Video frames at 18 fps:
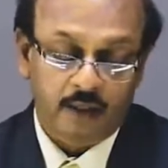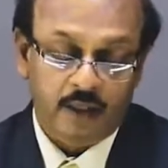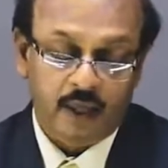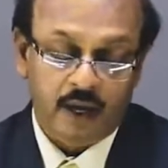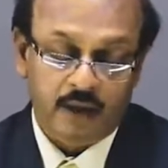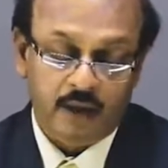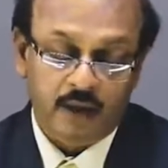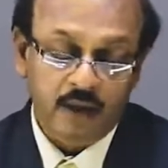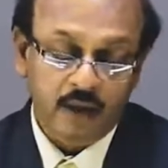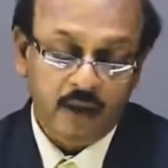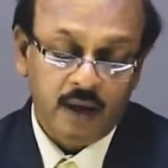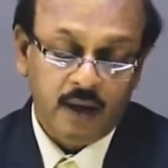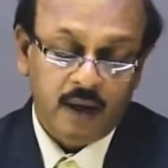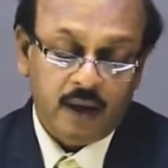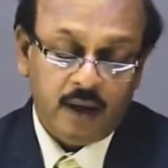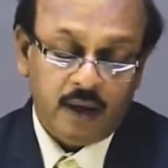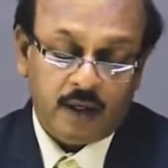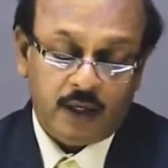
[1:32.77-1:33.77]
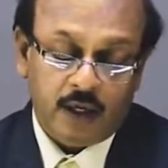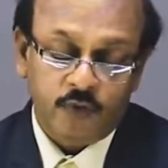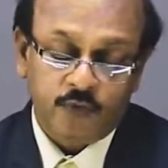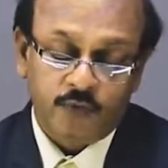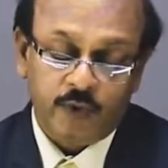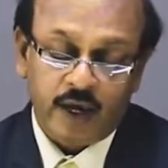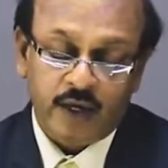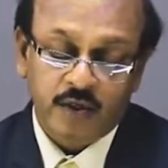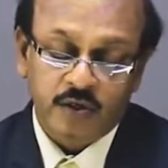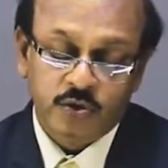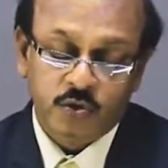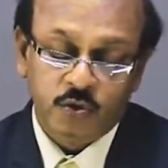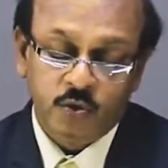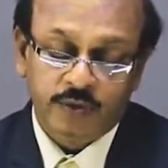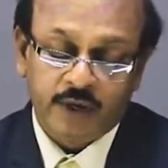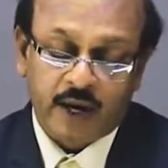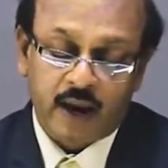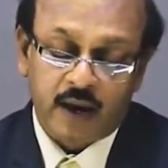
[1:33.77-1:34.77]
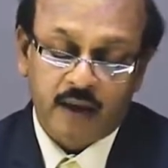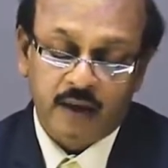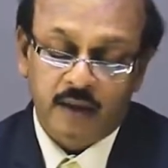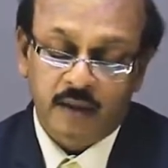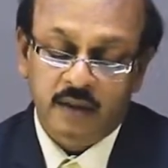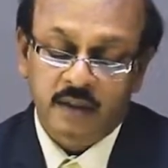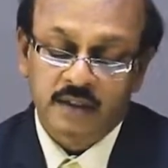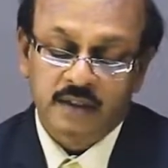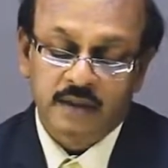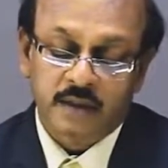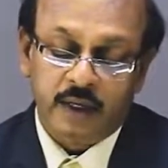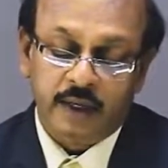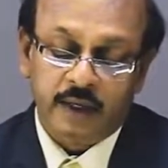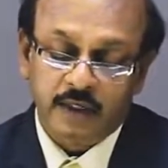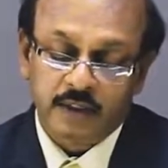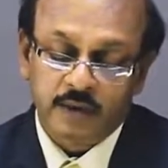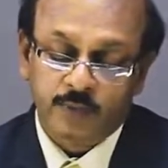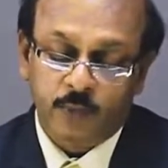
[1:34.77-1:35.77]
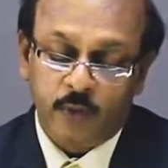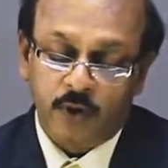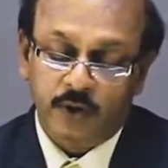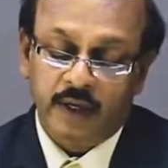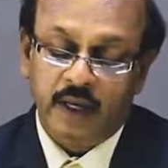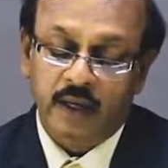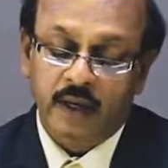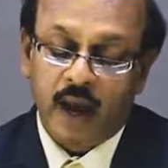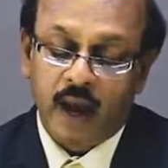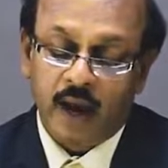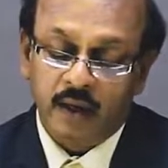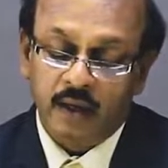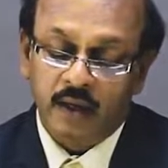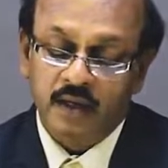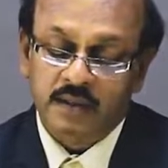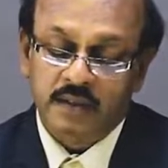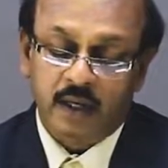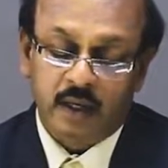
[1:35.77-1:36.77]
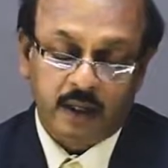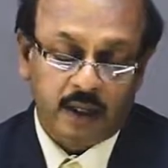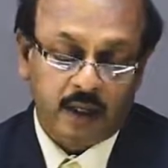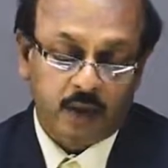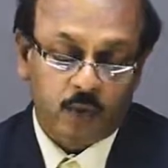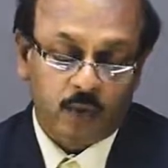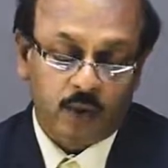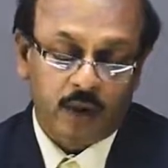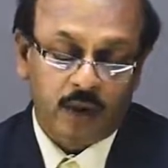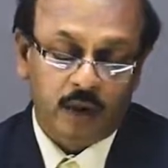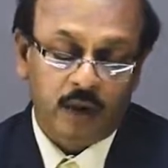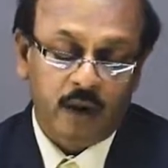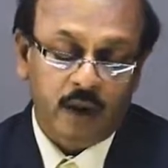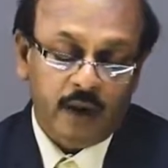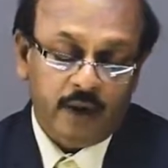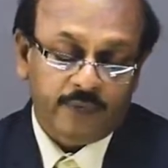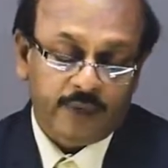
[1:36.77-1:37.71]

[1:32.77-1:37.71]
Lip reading: Then, if in two triangles the corresponding angles are equal,